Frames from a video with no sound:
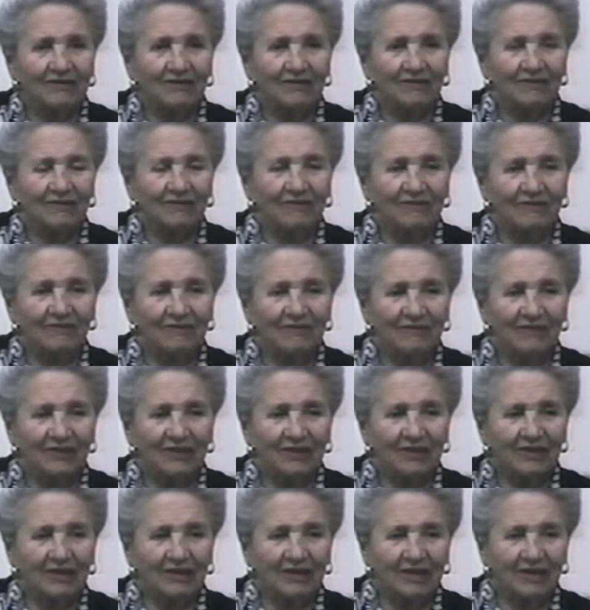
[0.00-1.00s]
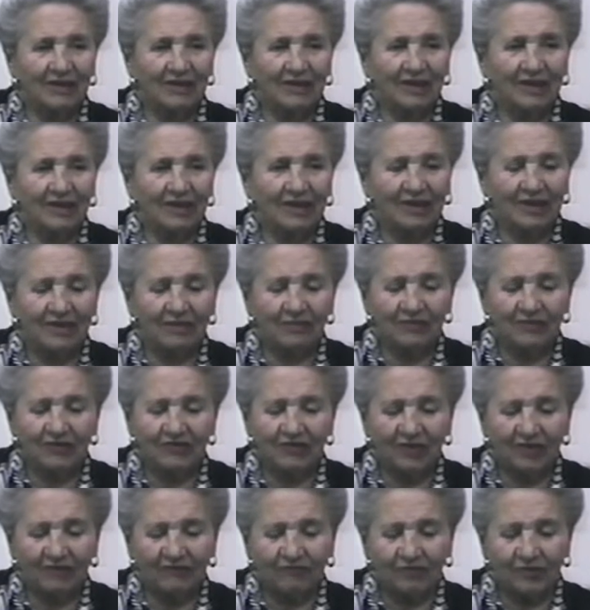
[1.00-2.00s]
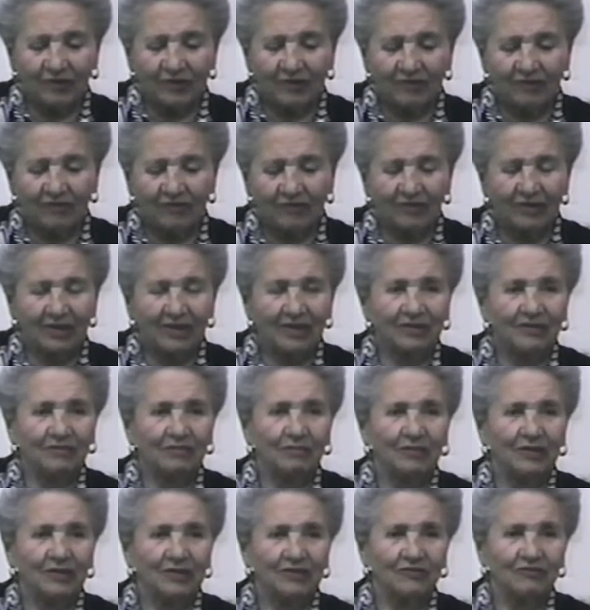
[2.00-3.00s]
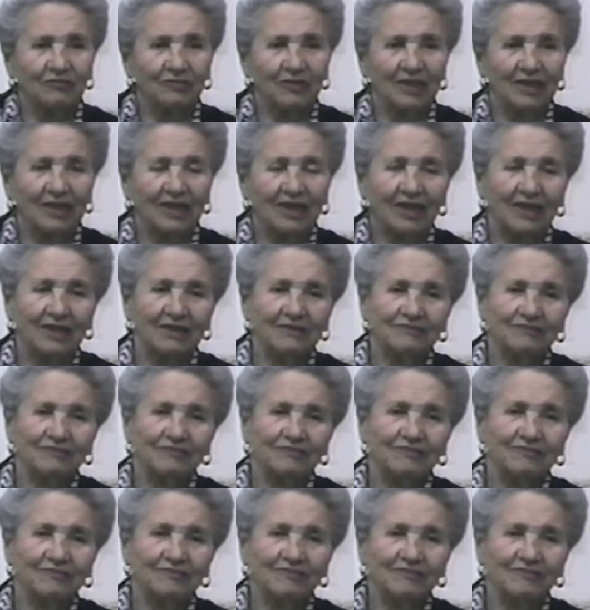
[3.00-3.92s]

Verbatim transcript: So animals have been a great part of my life.